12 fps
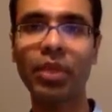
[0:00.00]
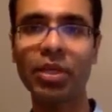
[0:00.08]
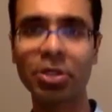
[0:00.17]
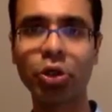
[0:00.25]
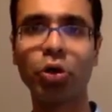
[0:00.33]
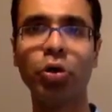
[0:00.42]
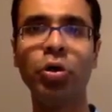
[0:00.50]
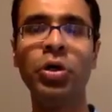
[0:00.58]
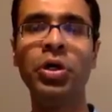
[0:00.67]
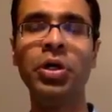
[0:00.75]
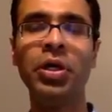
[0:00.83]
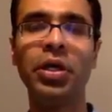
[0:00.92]

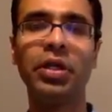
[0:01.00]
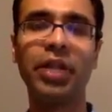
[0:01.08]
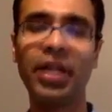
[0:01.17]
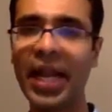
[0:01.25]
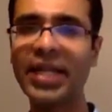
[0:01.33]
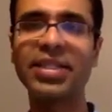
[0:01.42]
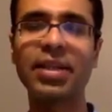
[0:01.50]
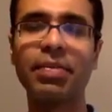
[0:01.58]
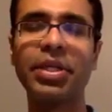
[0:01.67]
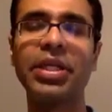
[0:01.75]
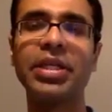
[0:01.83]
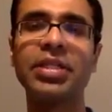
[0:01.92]
So the net
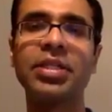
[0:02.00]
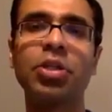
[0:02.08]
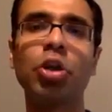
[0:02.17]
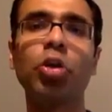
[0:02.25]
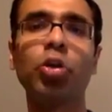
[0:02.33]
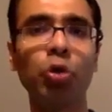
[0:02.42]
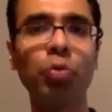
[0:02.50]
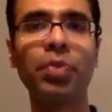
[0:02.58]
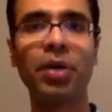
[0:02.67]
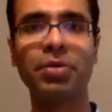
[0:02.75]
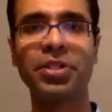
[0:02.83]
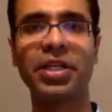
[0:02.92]
summary is, your true
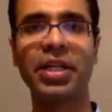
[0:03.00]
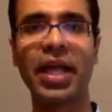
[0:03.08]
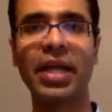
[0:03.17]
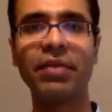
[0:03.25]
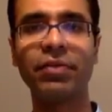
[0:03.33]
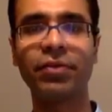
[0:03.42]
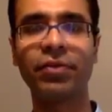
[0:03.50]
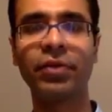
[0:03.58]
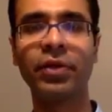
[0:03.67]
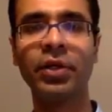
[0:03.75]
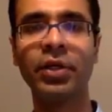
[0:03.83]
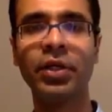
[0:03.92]
purpose in life
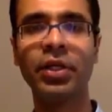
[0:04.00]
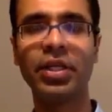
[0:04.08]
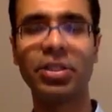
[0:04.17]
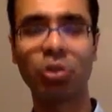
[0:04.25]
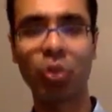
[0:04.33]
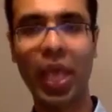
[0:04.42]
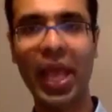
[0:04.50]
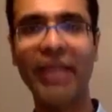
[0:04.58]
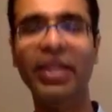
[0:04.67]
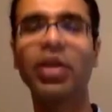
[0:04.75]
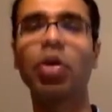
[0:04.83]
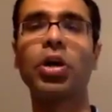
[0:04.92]
is to
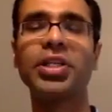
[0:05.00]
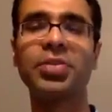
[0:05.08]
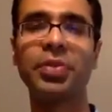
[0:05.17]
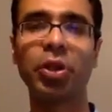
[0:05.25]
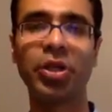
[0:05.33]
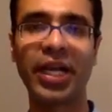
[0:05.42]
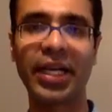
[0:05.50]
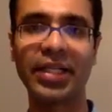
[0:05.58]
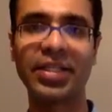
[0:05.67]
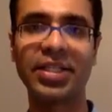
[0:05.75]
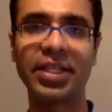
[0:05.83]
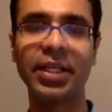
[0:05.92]
act in accordance with your
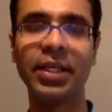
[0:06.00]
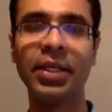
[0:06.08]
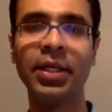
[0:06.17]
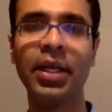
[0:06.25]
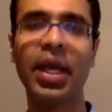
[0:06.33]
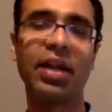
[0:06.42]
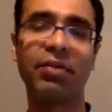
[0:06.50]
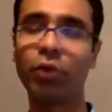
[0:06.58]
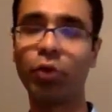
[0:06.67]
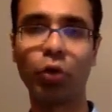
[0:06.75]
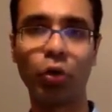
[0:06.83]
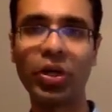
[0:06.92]
tendency. And if
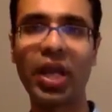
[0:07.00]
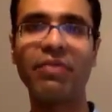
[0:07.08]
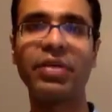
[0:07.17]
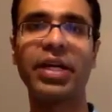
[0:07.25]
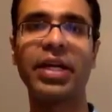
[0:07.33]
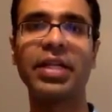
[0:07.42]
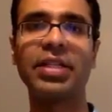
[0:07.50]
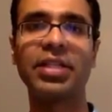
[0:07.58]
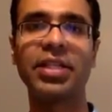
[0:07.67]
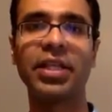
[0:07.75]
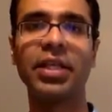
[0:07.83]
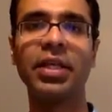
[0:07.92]
you don't have a
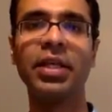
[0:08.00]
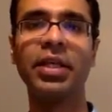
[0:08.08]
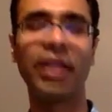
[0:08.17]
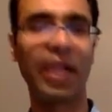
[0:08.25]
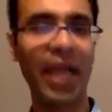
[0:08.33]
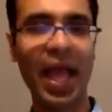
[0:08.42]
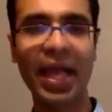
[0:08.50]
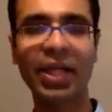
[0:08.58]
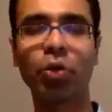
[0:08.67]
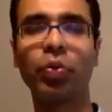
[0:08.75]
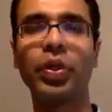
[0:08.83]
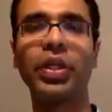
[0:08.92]
tendency, then
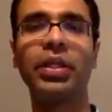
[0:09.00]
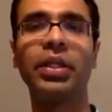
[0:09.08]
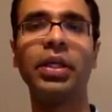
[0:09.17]
act with